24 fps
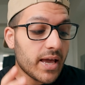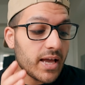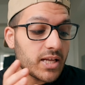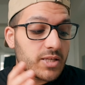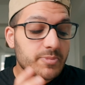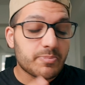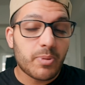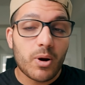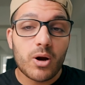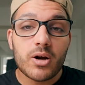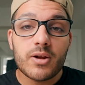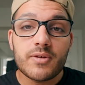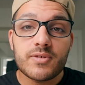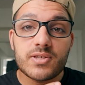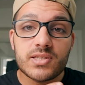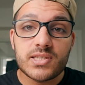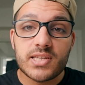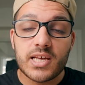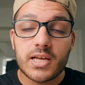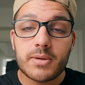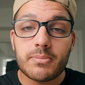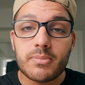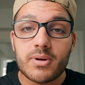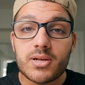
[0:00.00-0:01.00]
It's part of
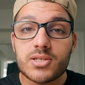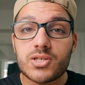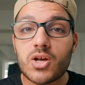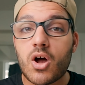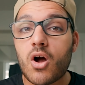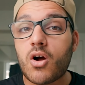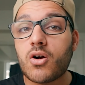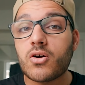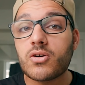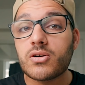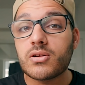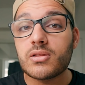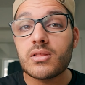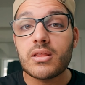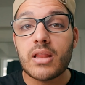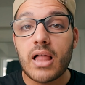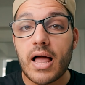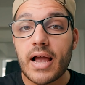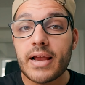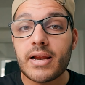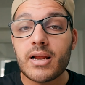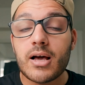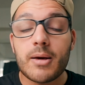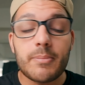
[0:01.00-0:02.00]
Sigma's art
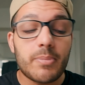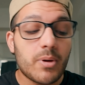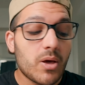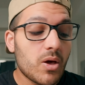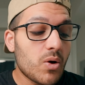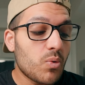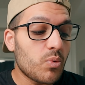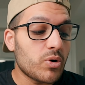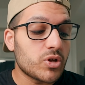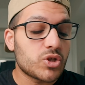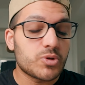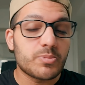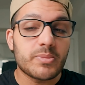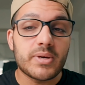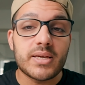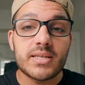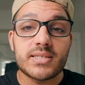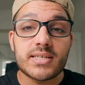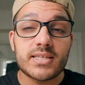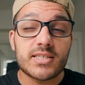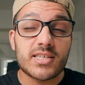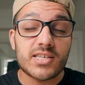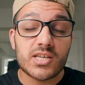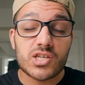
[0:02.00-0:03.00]
lineup, which
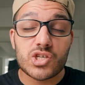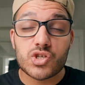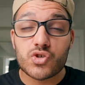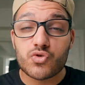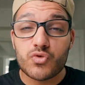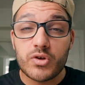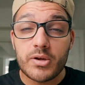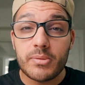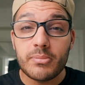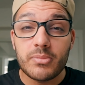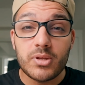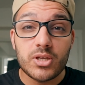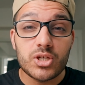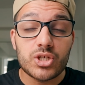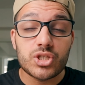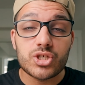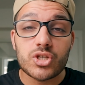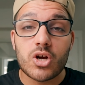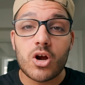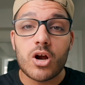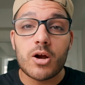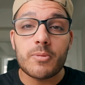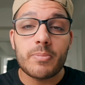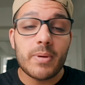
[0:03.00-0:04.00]
means it's extremely
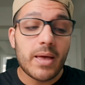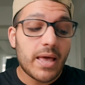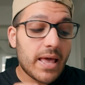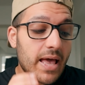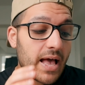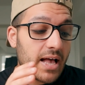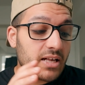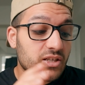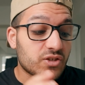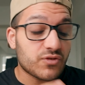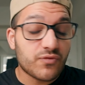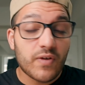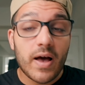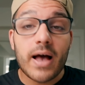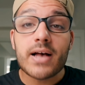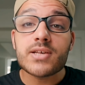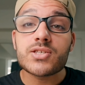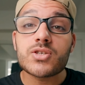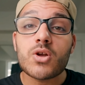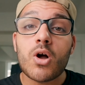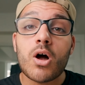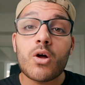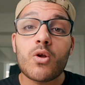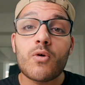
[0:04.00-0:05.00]
sharp, has
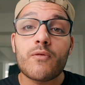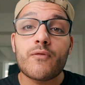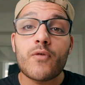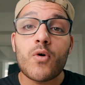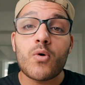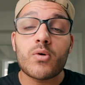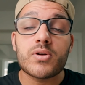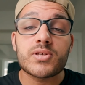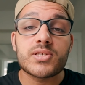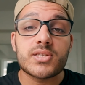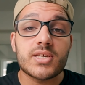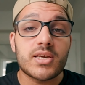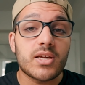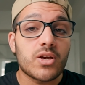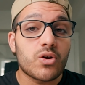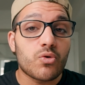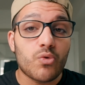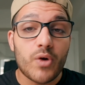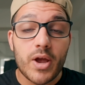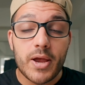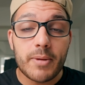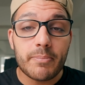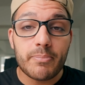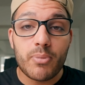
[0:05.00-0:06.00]
fast autofocusing,
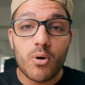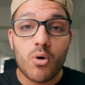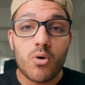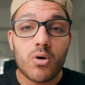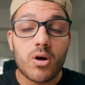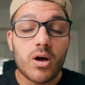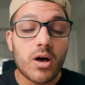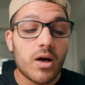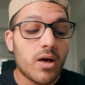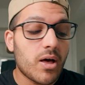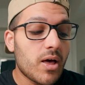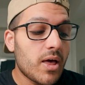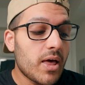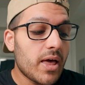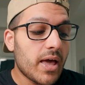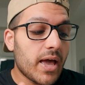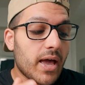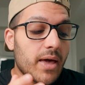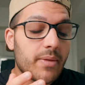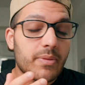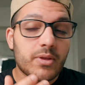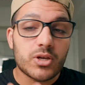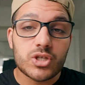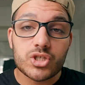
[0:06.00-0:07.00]
great bokeh,
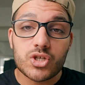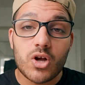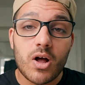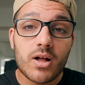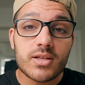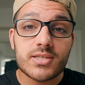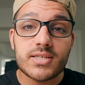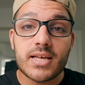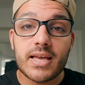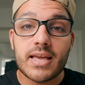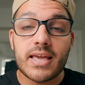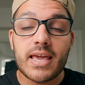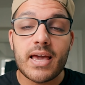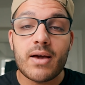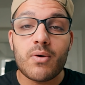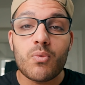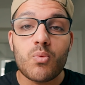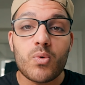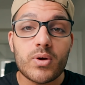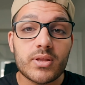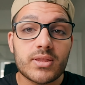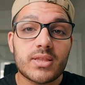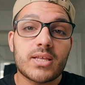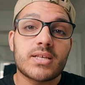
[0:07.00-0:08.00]
and the shots I get
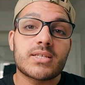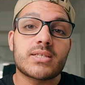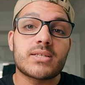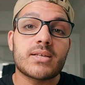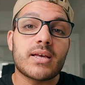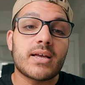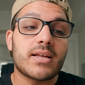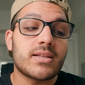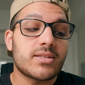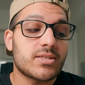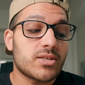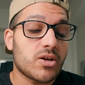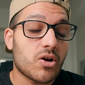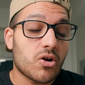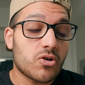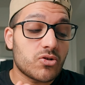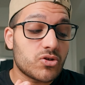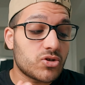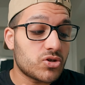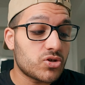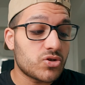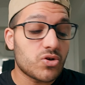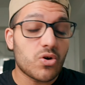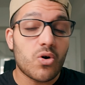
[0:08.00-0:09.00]
with this lens are
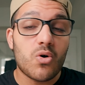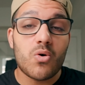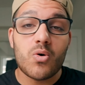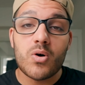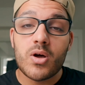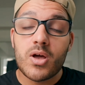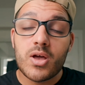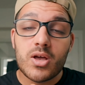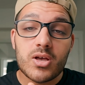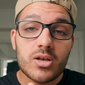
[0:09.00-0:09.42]
so,